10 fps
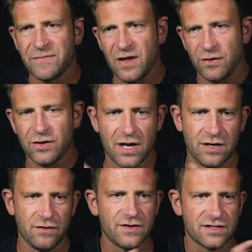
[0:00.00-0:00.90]
you know,
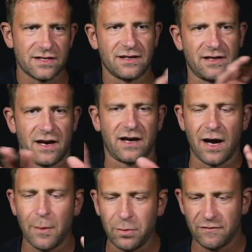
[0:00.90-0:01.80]
and you've just got a
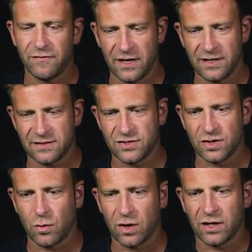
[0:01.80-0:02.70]
couple of things that
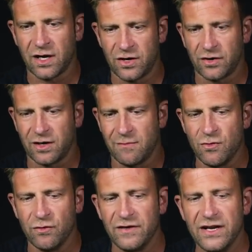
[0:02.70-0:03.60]
you're working on. You're gonna
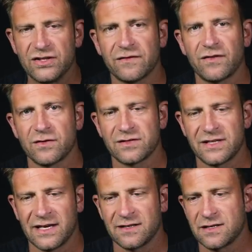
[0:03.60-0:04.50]
move each of those
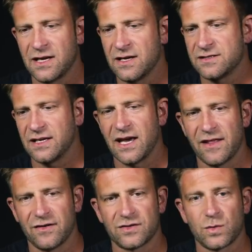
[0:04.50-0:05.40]
things
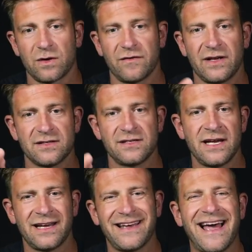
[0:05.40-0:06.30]
together sort of in
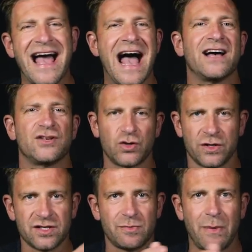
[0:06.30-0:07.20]
sync as you're
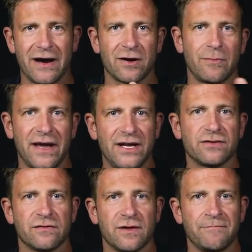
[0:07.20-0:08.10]
inspired by
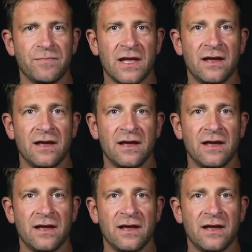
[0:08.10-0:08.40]
each of them.